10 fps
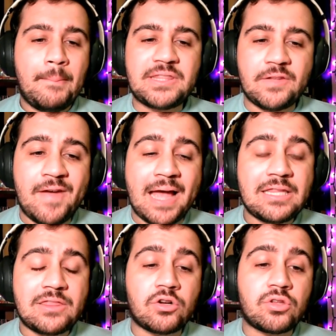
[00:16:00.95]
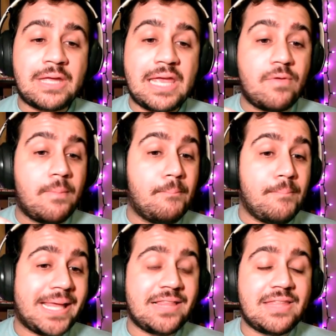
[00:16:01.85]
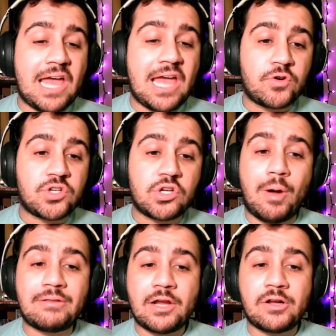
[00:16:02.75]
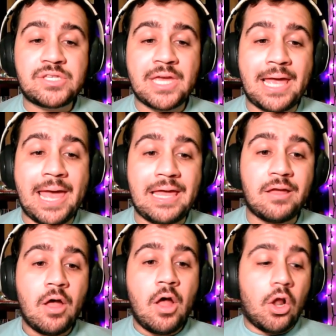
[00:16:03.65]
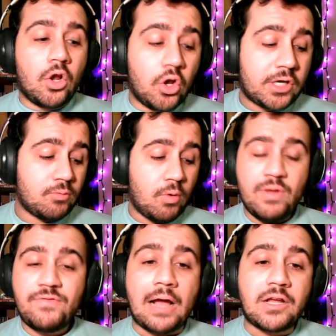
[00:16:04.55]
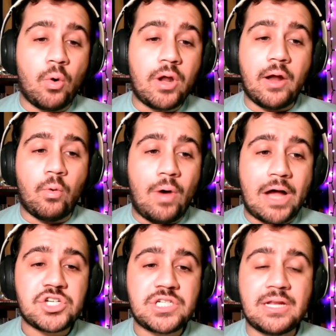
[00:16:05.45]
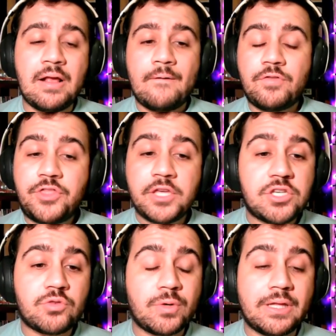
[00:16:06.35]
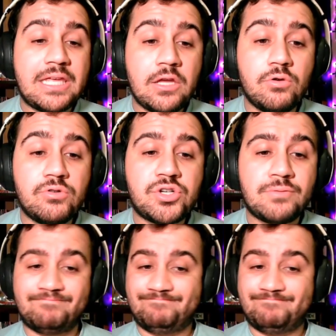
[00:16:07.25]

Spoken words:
But the fact that they're even making the effort to go out there and say, hey, look at what we've got going on at Washington. This is really huge.